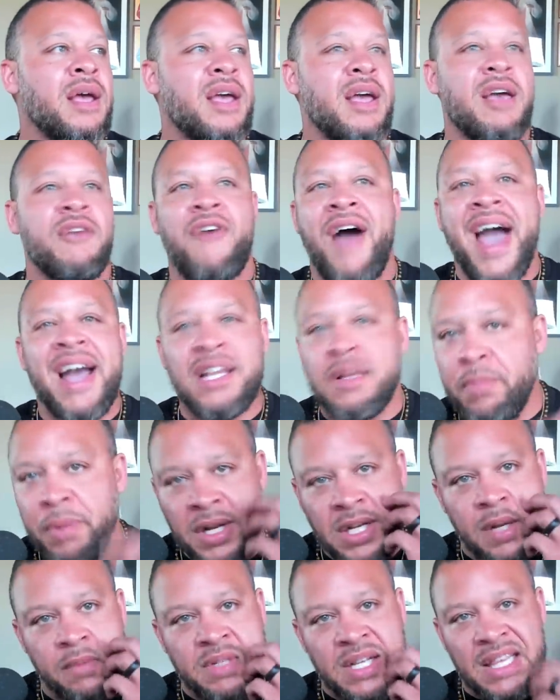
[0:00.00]
If I had to
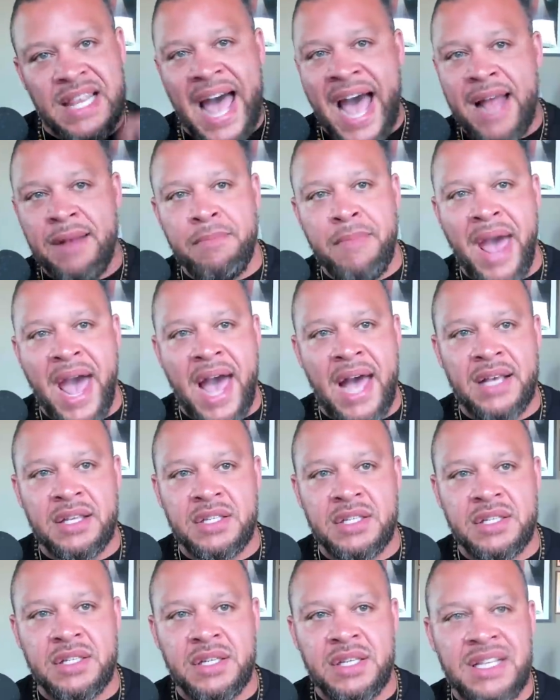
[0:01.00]
bring them to Latin
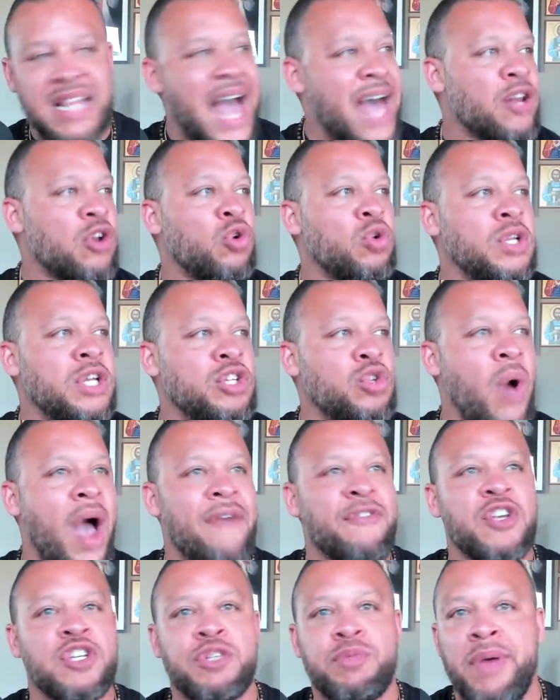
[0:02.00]
Mass, not only do I
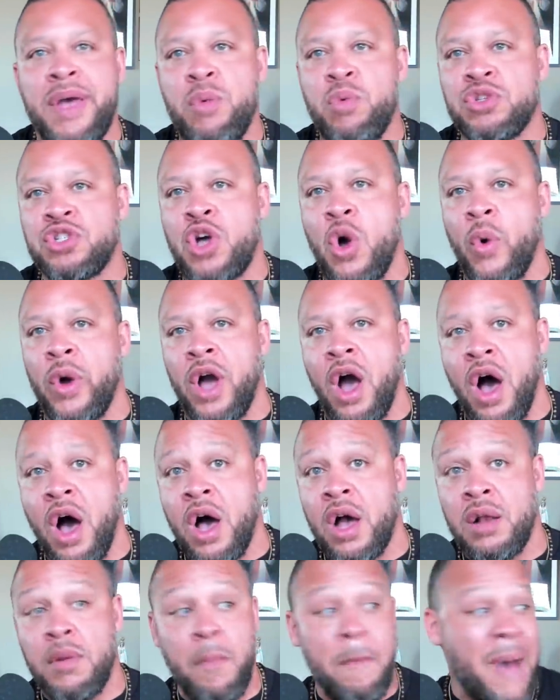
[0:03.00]
have to explain what's going
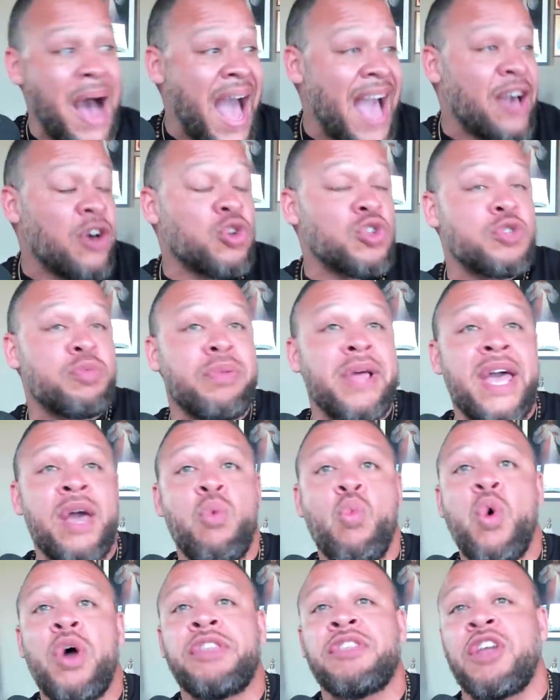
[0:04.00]
on, but I go
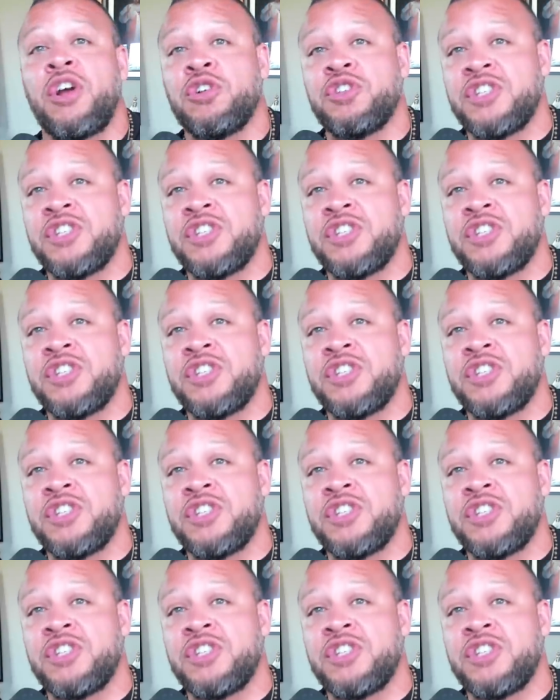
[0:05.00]
explain what they're